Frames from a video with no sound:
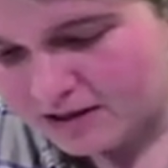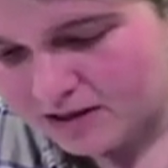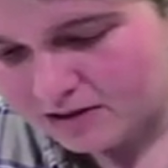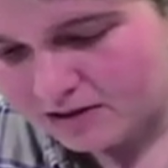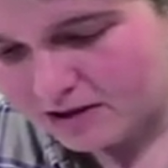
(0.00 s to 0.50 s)

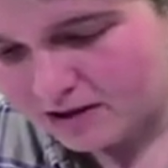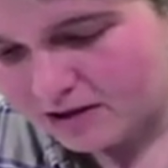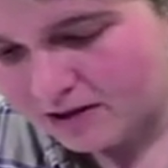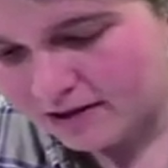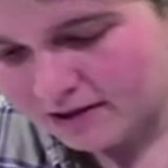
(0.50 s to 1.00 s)
saltier
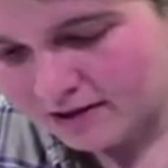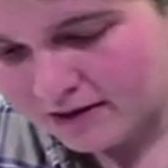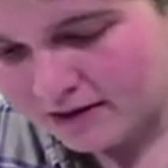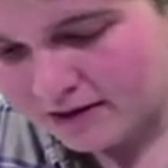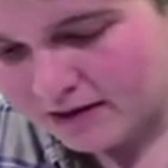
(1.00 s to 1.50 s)

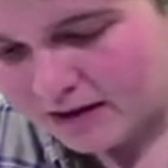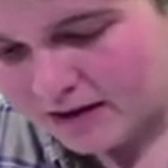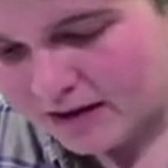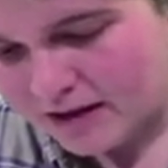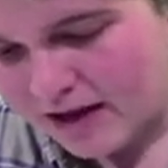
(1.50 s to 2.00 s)

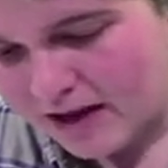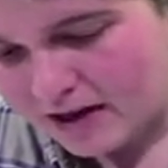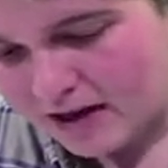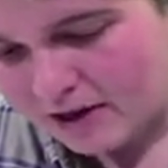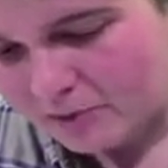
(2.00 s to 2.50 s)

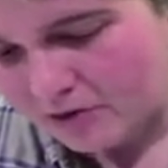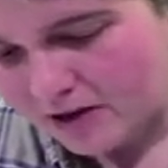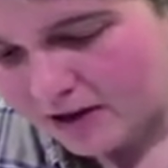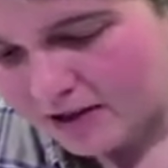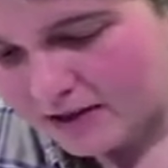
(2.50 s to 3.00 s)
than I would have
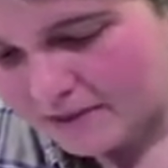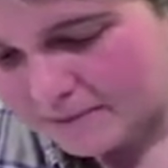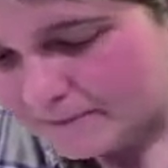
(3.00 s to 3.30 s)
liked.